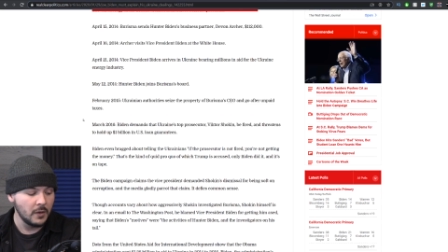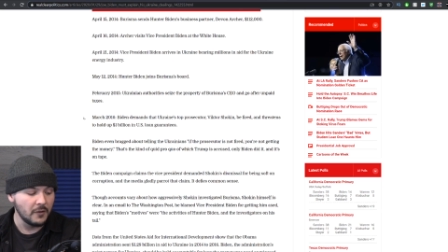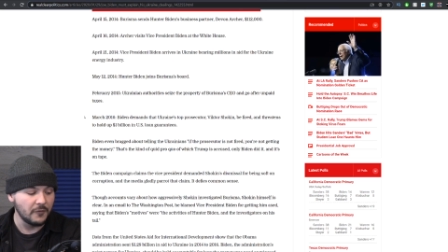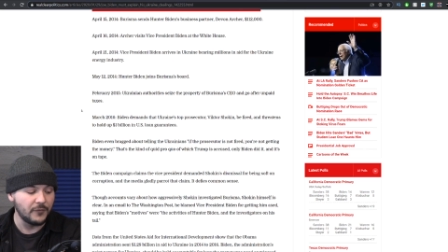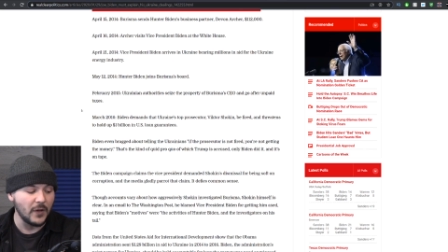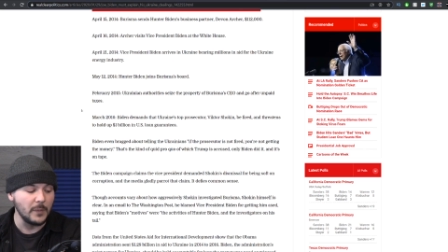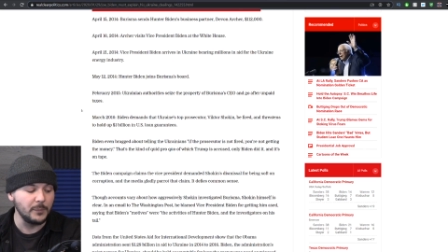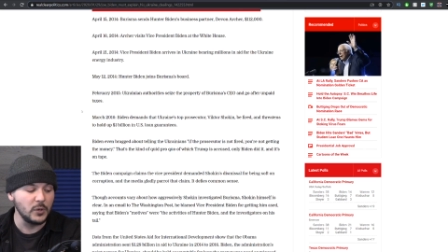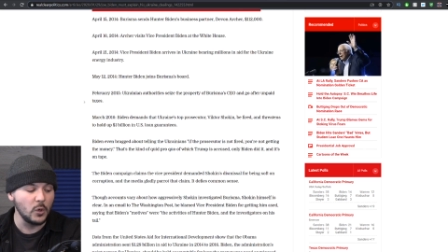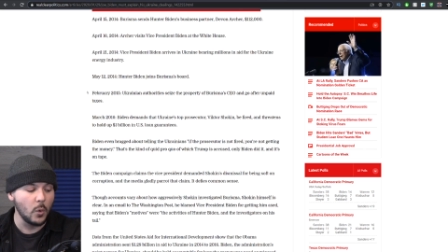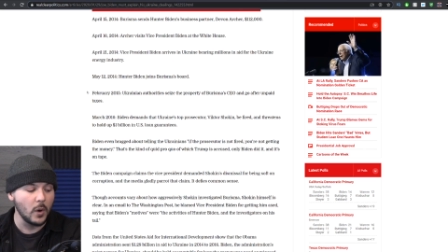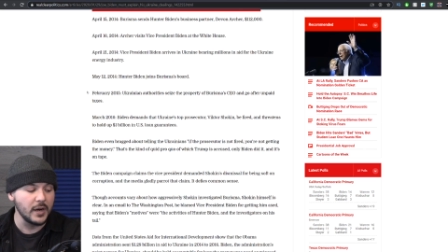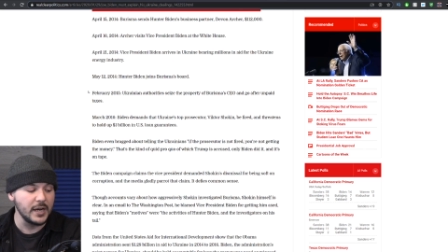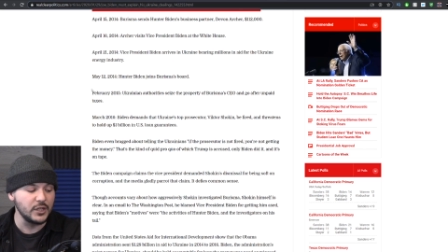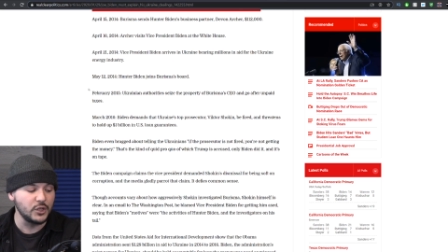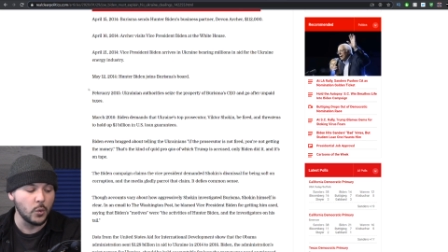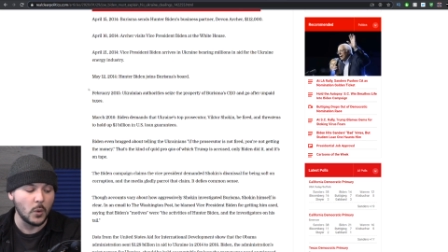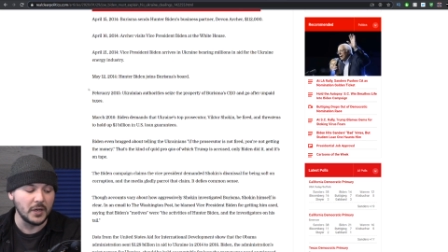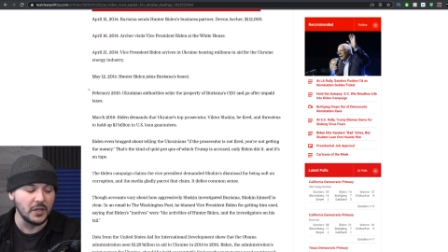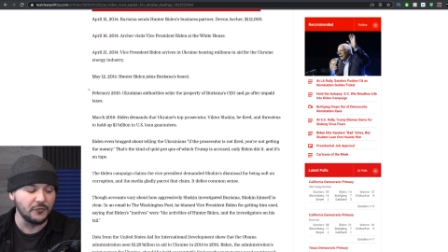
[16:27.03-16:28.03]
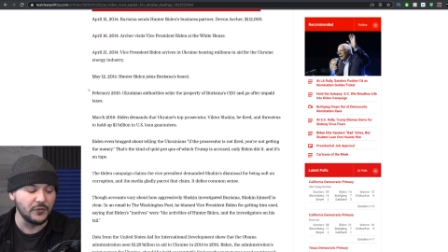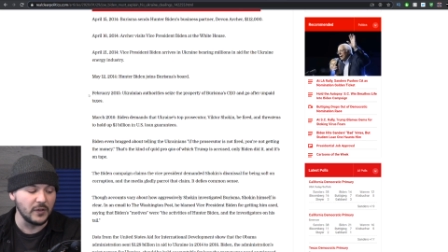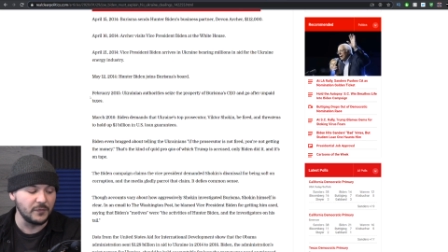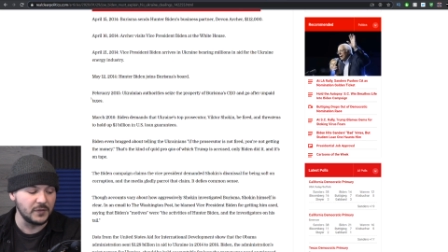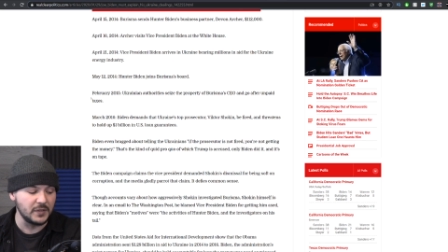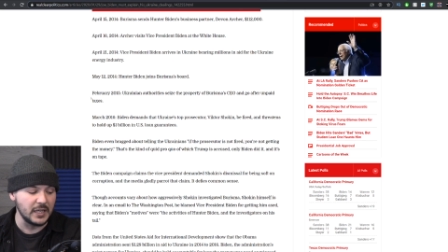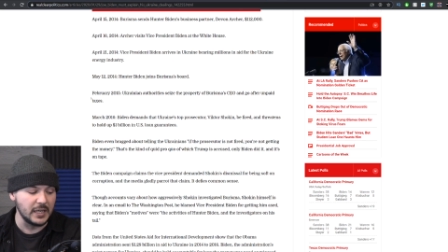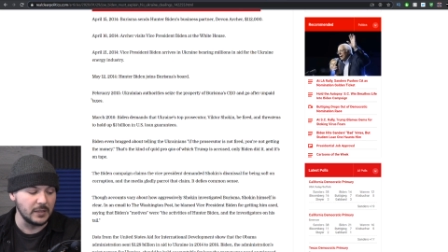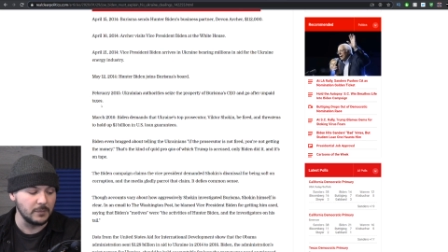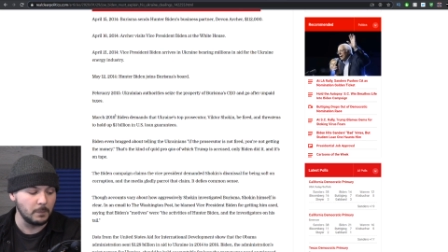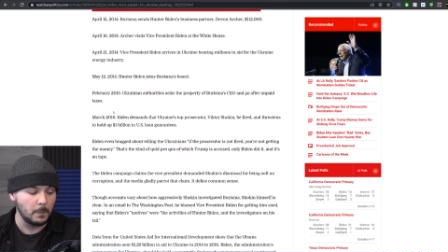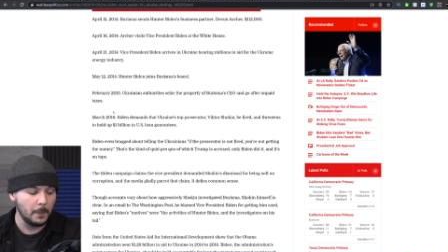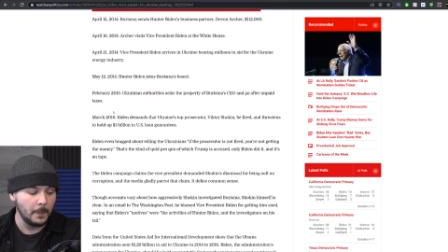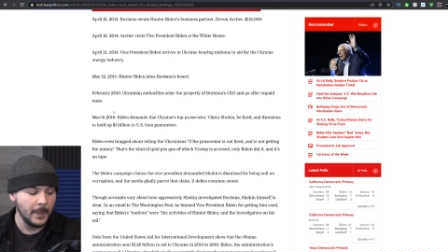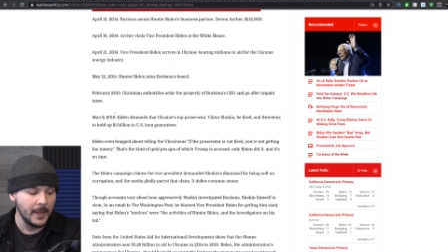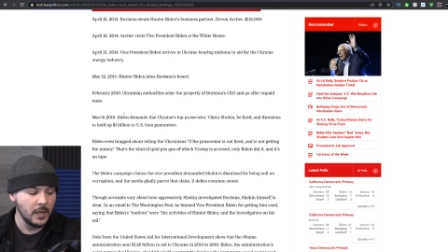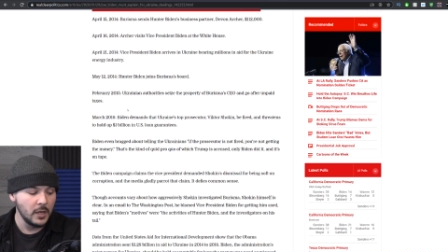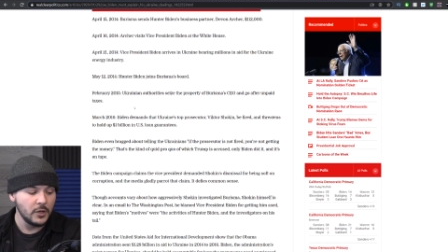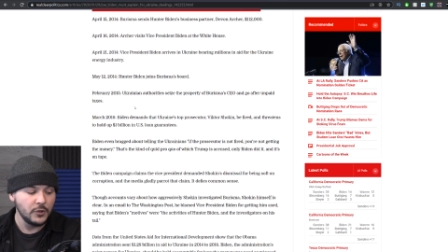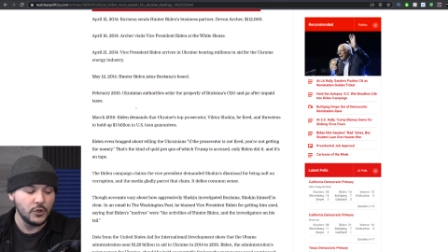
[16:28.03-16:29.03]
February 2015,
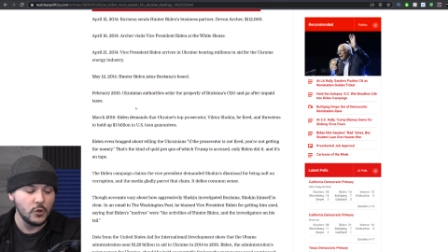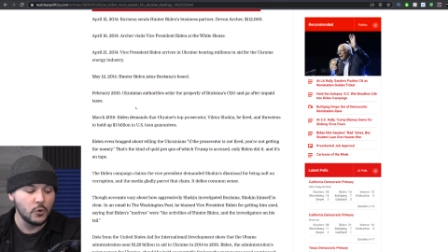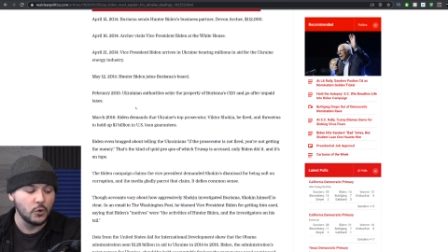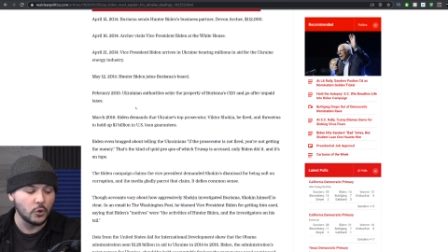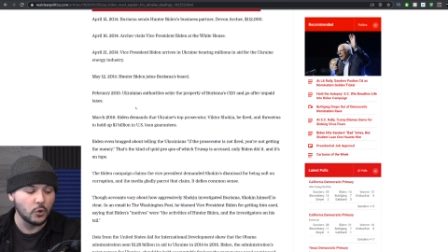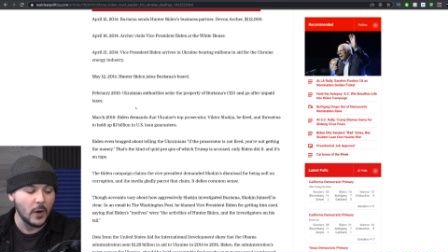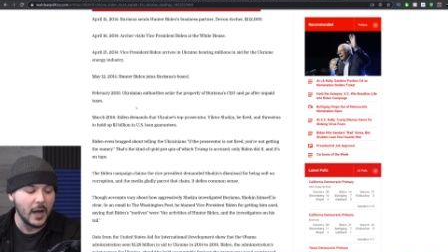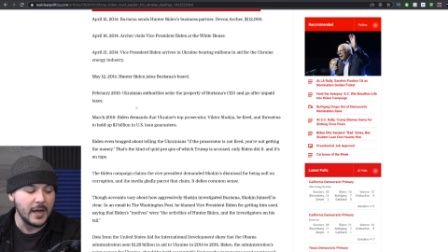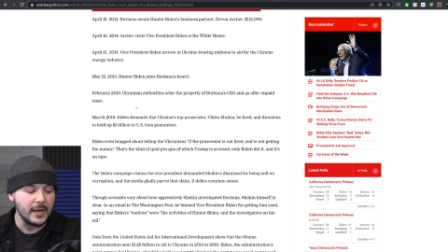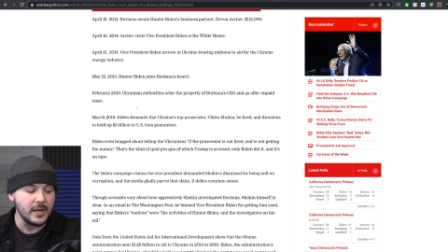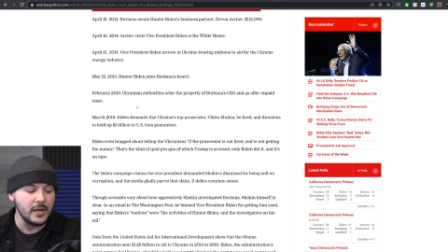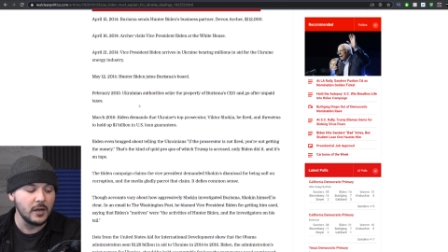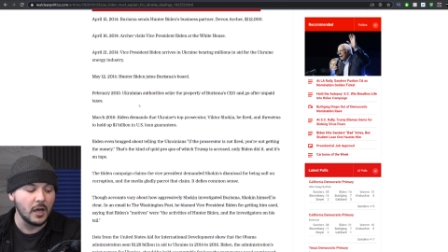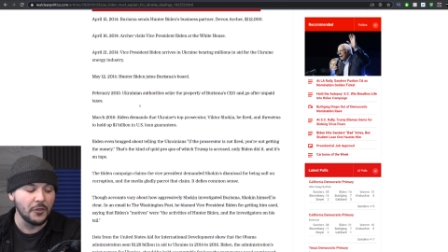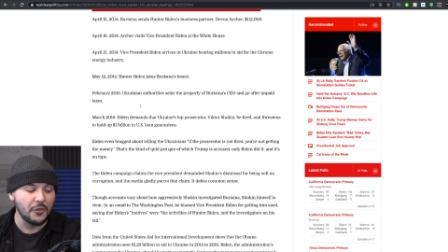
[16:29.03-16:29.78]
Ukrainian